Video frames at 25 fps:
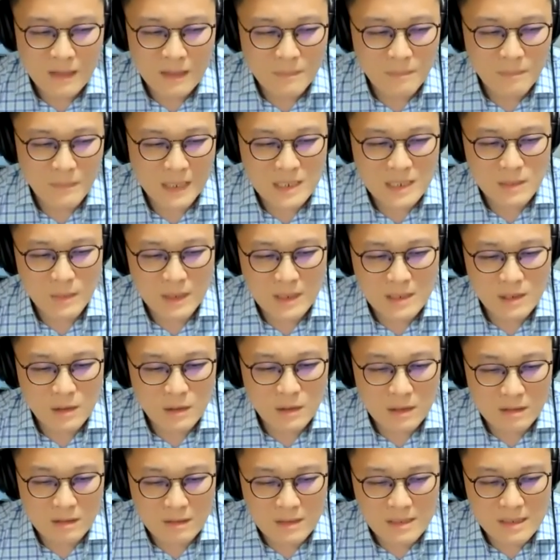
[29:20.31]
maximizing a
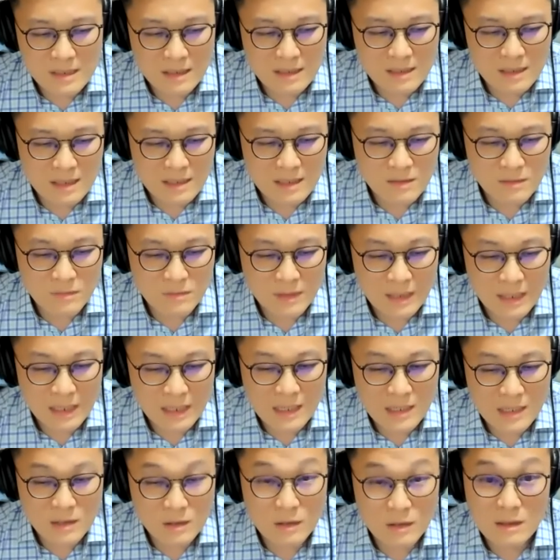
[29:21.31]
career success
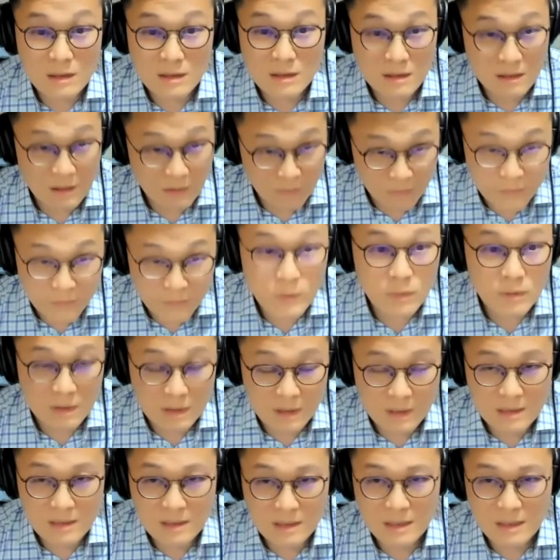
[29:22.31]
relies on a few things.